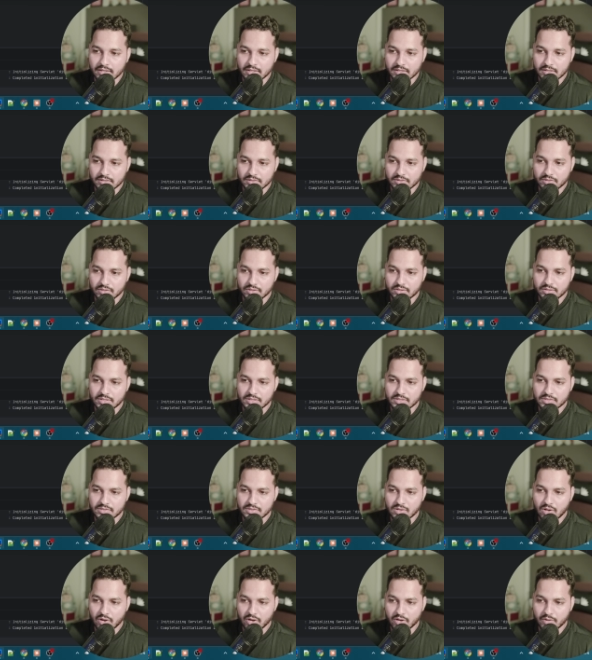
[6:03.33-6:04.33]
So
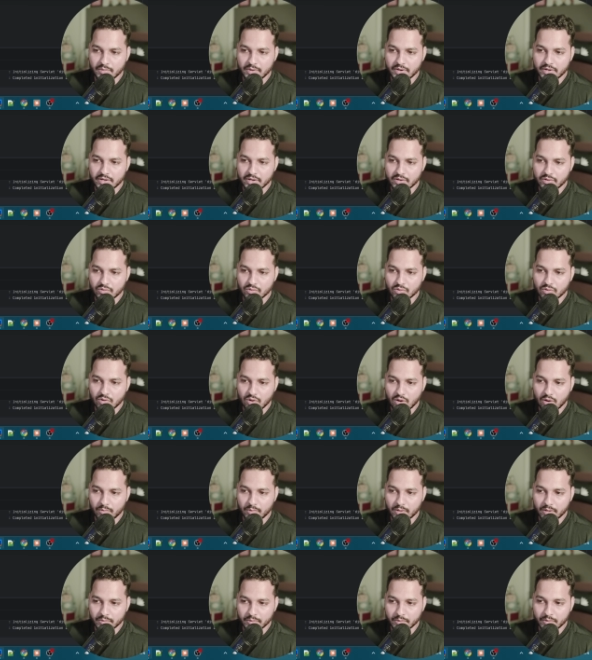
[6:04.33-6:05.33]
this augmented tool
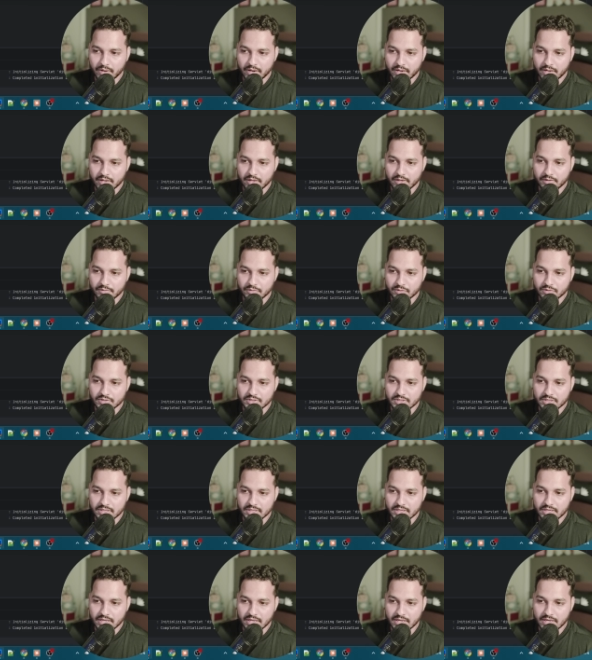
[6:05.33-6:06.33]
callback provider, if you
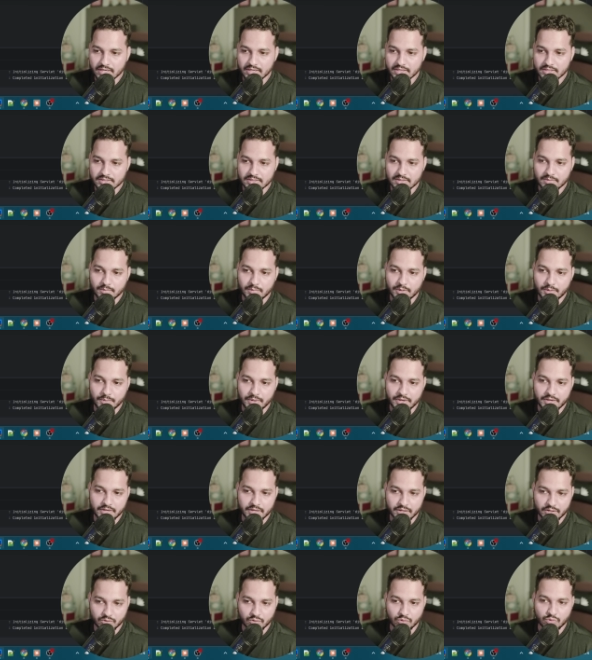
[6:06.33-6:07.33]
see here, it is
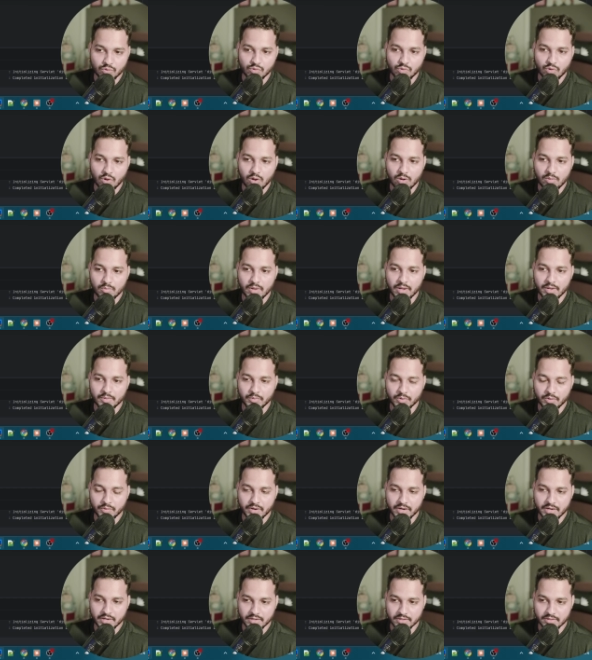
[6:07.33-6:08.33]
implementing tool callback
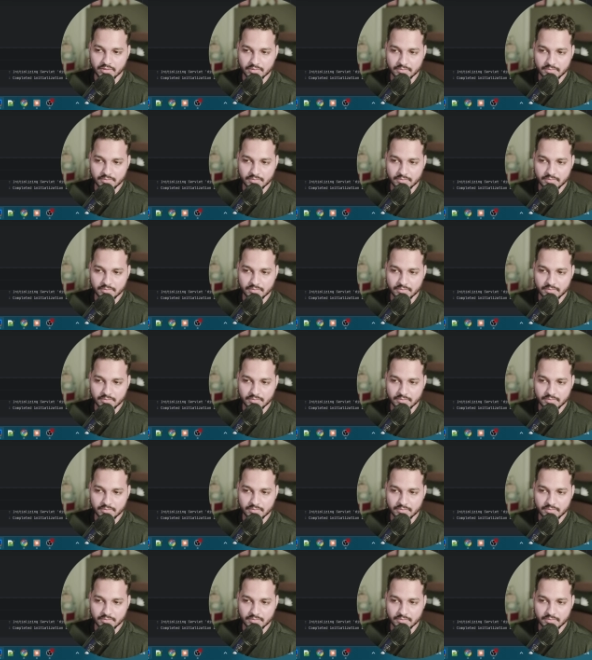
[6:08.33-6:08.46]
provider.